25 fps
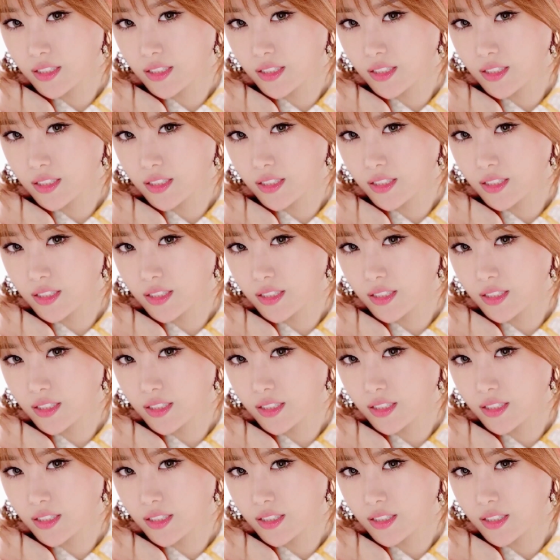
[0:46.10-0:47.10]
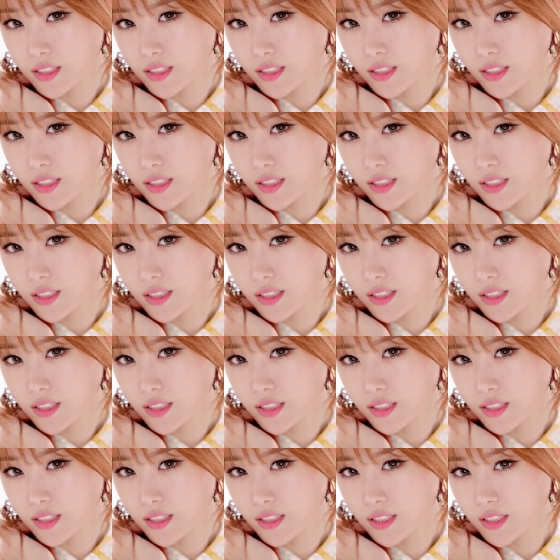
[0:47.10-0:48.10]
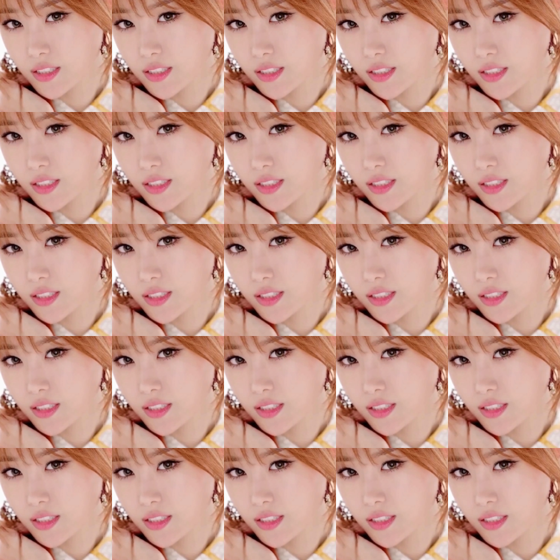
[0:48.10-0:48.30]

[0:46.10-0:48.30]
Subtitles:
No one is speaking in this clip.